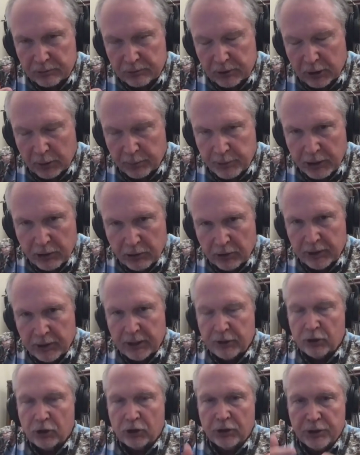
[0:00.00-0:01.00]
community,
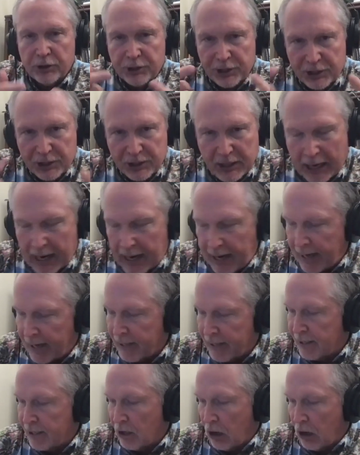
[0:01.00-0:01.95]
the good society,